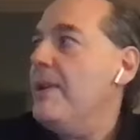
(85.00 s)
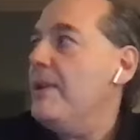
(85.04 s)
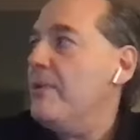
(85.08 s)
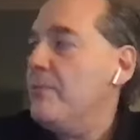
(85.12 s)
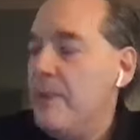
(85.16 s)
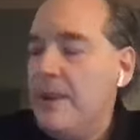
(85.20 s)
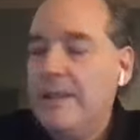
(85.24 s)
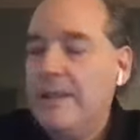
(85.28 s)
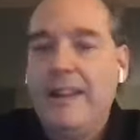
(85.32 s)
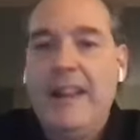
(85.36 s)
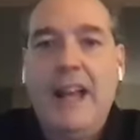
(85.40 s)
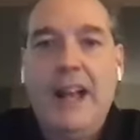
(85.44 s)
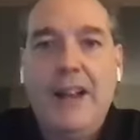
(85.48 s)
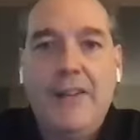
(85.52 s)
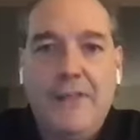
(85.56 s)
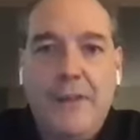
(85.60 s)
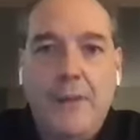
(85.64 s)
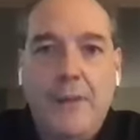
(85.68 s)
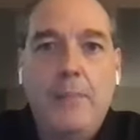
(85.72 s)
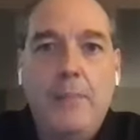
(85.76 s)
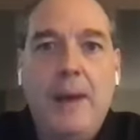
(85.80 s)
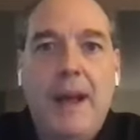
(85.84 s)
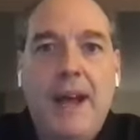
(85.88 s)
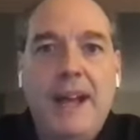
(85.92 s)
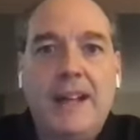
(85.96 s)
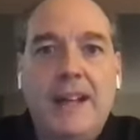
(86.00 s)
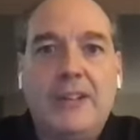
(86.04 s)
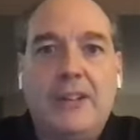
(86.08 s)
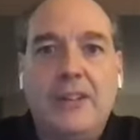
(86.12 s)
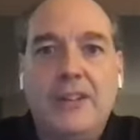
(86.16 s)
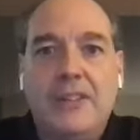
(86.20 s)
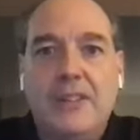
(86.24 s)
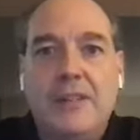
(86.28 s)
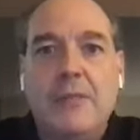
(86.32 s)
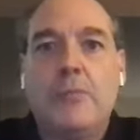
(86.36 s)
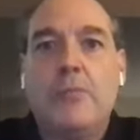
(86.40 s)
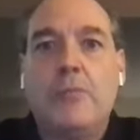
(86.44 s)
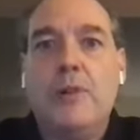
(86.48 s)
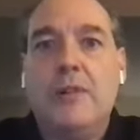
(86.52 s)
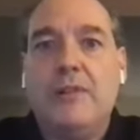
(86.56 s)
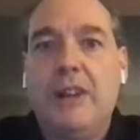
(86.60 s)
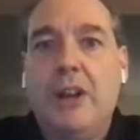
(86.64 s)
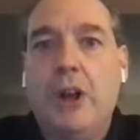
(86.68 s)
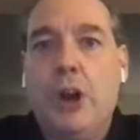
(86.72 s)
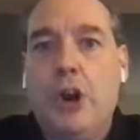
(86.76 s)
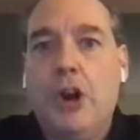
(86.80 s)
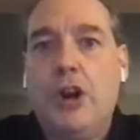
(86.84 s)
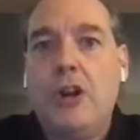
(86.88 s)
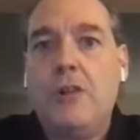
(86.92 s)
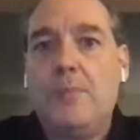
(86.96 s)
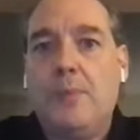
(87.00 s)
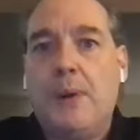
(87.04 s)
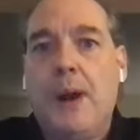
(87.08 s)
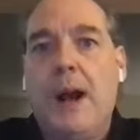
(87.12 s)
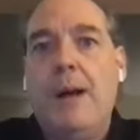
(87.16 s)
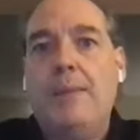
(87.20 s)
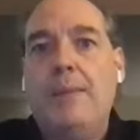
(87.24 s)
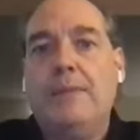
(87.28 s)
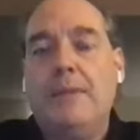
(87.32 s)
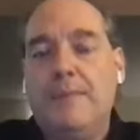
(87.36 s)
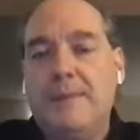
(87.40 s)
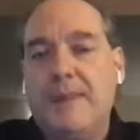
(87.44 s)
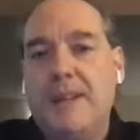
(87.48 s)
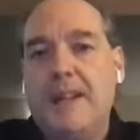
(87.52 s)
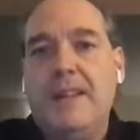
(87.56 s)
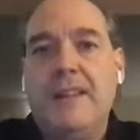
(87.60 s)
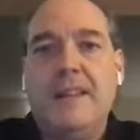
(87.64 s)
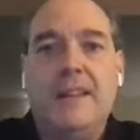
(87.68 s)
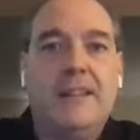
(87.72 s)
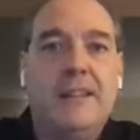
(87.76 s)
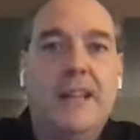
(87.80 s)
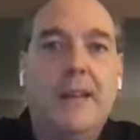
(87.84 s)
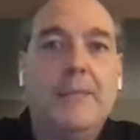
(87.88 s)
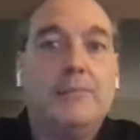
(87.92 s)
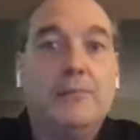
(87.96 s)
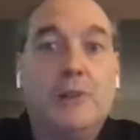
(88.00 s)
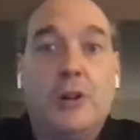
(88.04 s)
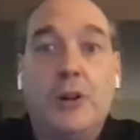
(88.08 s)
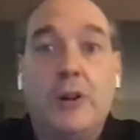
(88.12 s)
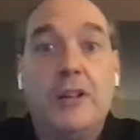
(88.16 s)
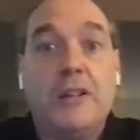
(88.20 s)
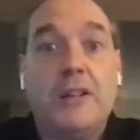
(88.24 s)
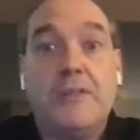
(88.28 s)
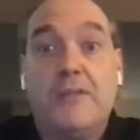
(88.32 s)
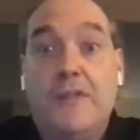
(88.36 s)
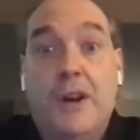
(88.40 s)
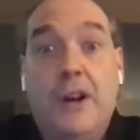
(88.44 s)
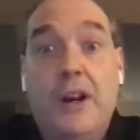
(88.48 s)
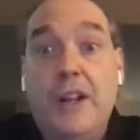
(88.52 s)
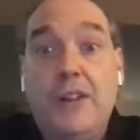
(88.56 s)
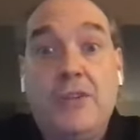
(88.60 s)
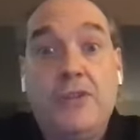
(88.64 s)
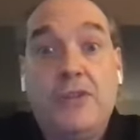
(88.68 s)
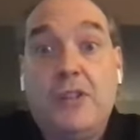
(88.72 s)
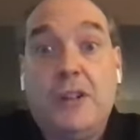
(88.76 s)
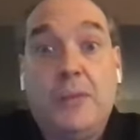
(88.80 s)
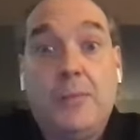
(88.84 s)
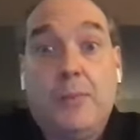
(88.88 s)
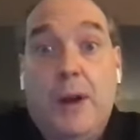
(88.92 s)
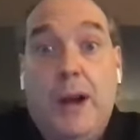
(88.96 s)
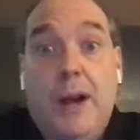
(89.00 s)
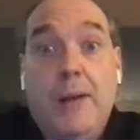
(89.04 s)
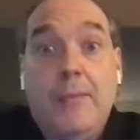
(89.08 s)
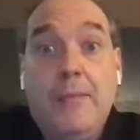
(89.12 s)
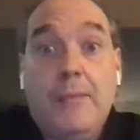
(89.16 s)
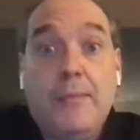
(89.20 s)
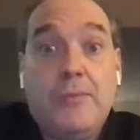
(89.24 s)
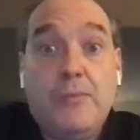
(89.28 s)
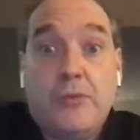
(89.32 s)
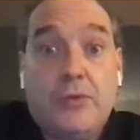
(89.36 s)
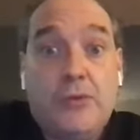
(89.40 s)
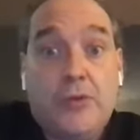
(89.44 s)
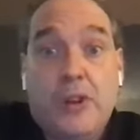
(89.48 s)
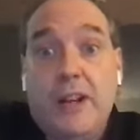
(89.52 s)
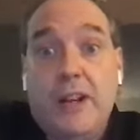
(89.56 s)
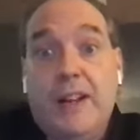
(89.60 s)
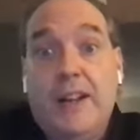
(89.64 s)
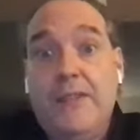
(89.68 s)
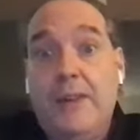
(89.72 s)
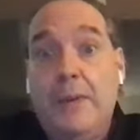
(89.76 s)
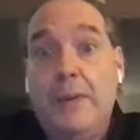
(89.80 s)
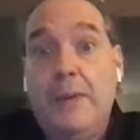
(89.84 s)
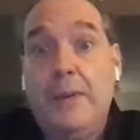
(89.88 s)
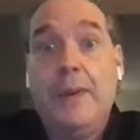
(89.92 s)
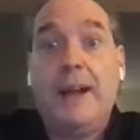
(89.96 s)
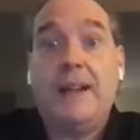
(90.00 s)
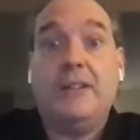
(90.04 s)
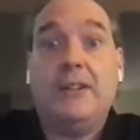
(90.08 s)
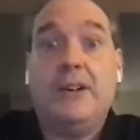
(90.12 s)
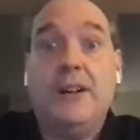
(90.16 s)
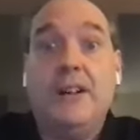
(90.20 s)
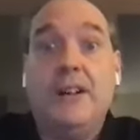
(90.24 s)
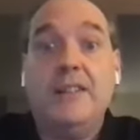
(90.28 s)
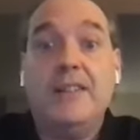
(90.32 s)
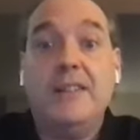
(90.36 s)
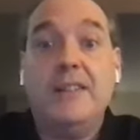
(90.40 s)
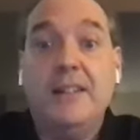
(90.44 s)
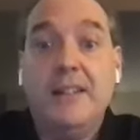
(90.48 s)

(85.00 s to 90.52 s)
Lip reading: can really have impact on some really hard problems. I think deep learning is a very interesting problem, and we're trying to have impact on it.